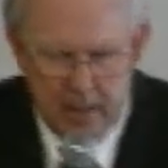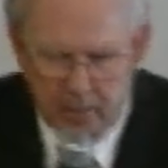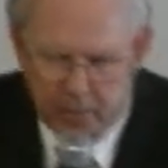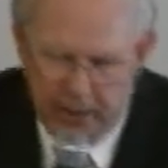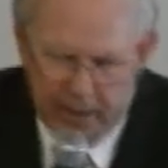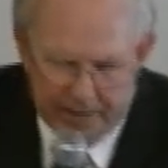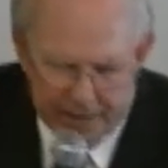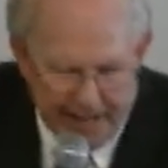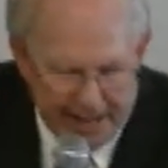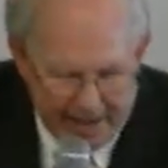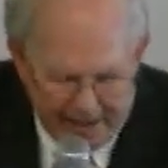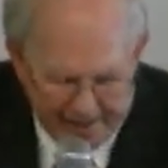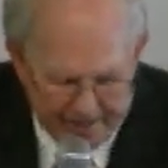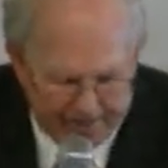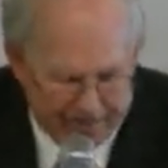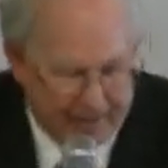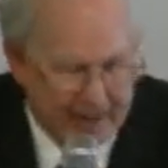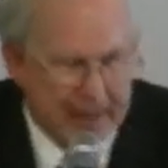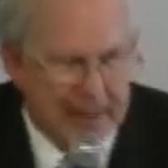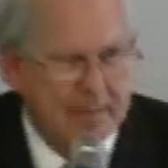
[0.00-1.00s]
Well, not
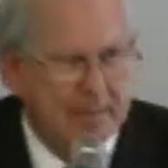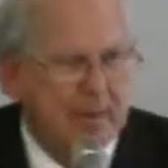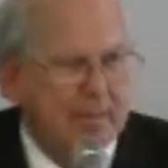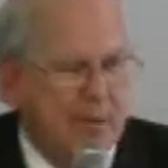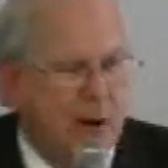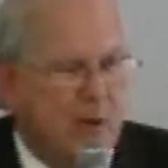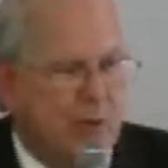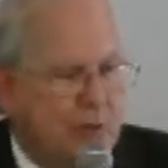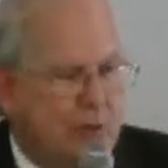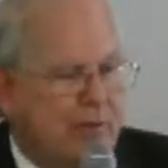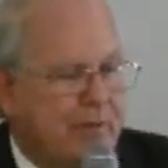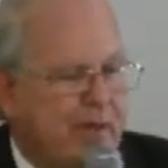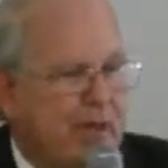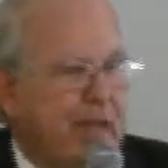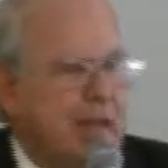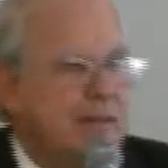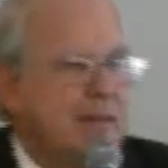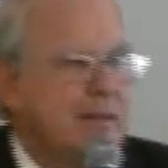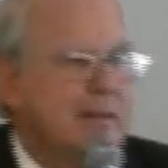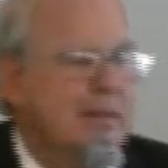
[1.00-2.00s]
everything, but most of
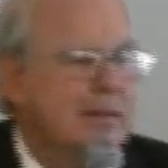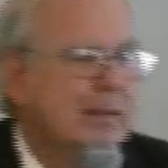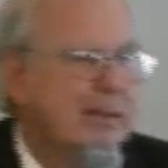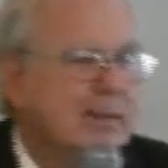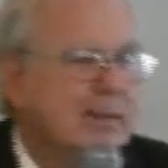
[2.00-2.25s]
things.